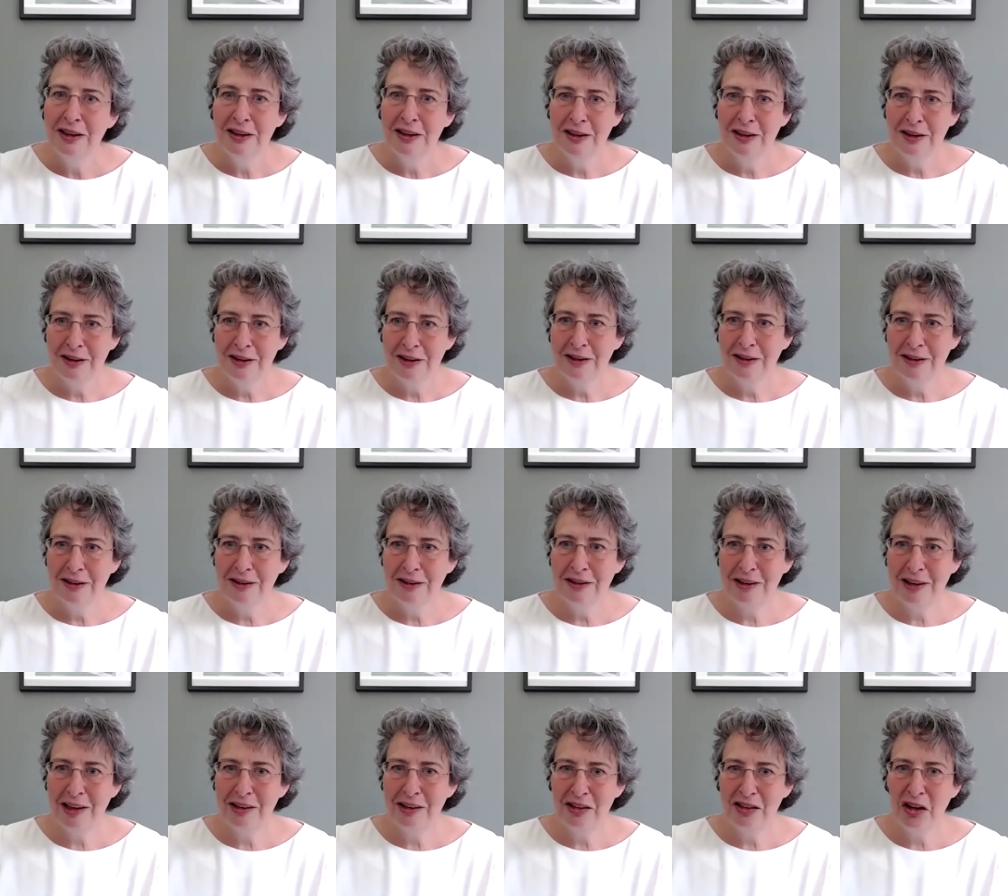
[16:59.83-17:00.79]
Yeah.
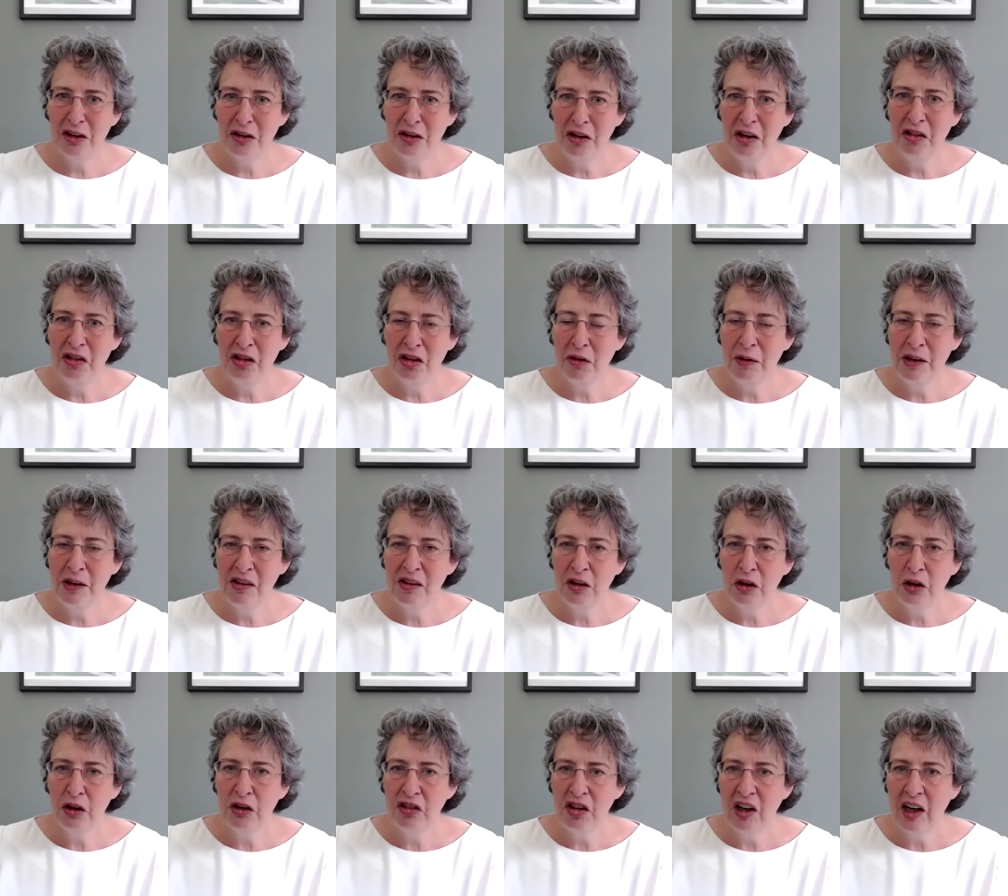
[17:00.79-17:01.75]
And so, and so it's a
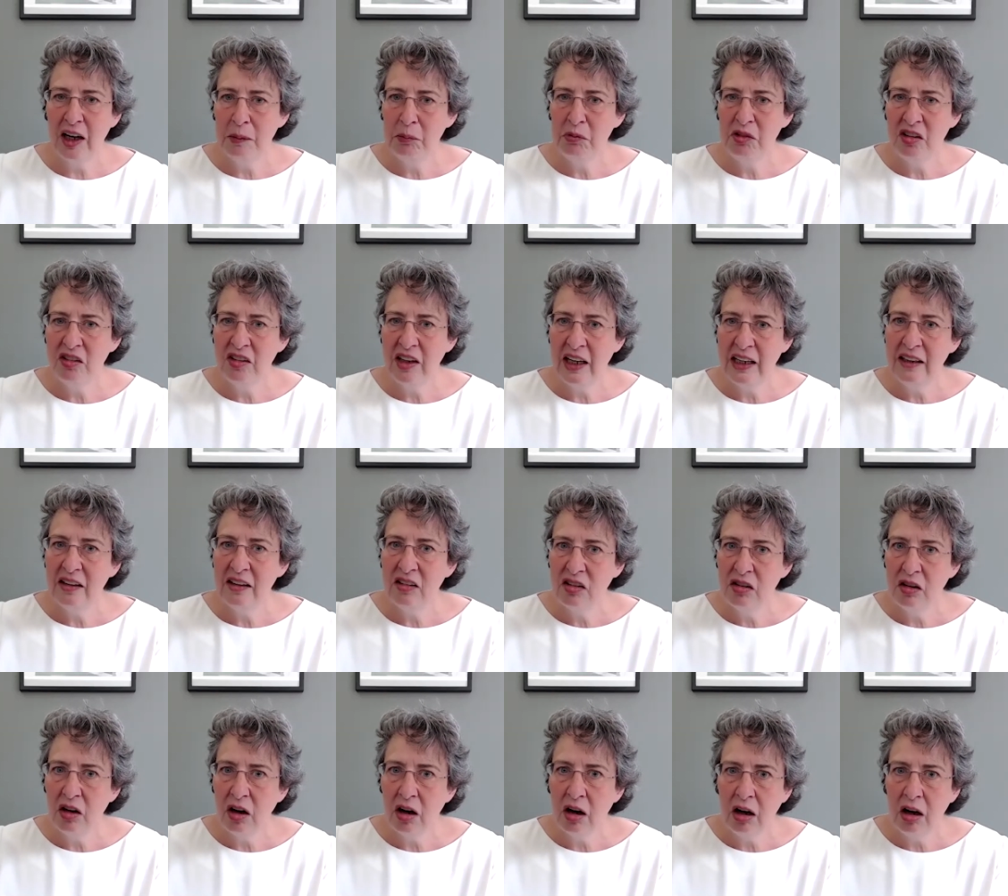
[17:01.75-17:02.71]
good time to take
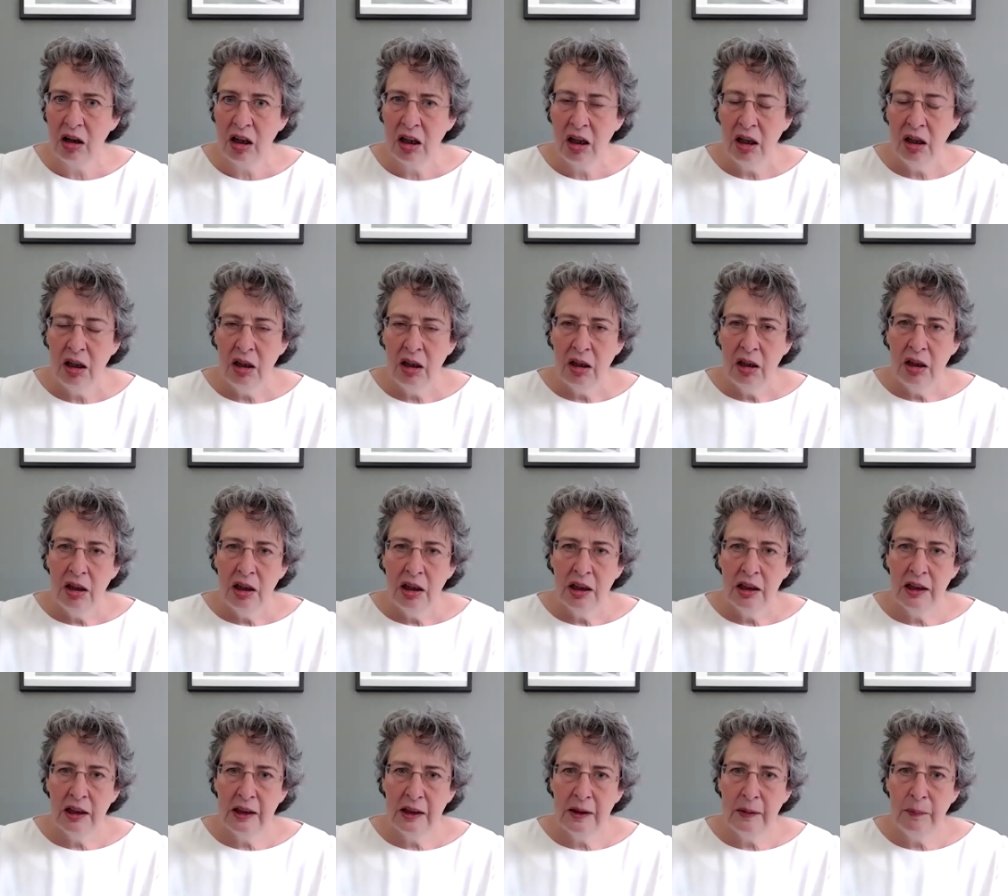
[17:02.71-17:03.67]
stock.
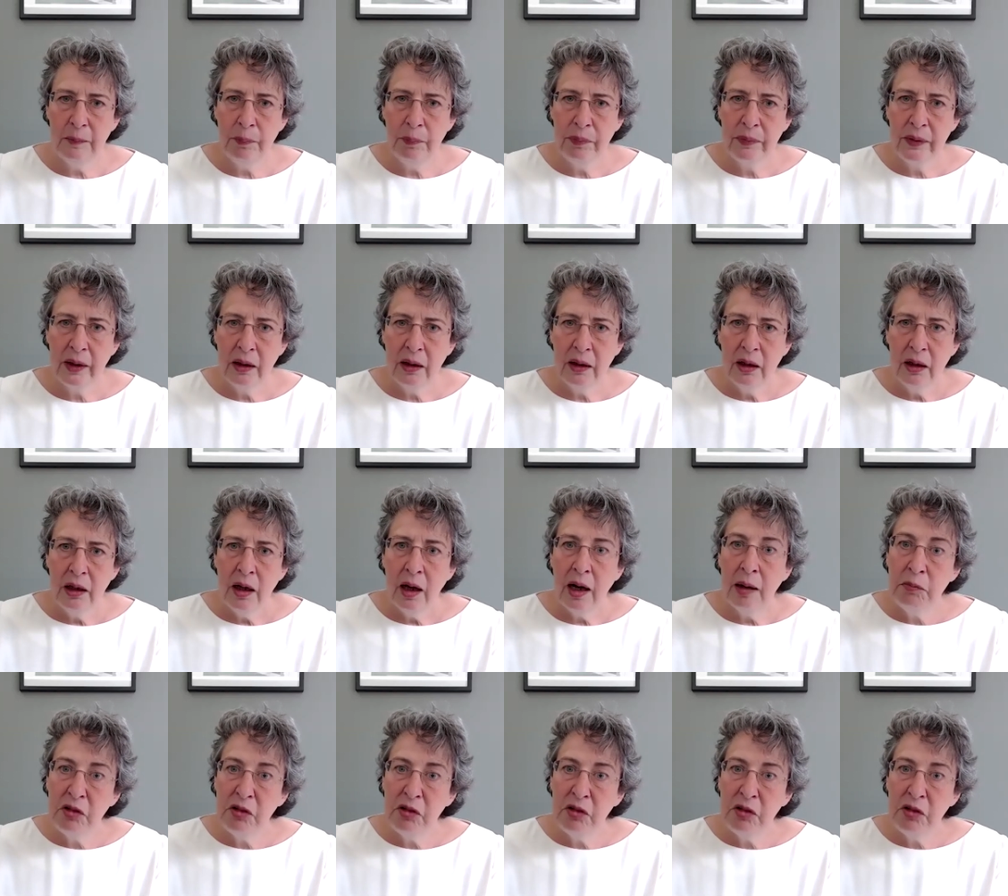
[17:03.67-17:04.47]
Um, I'm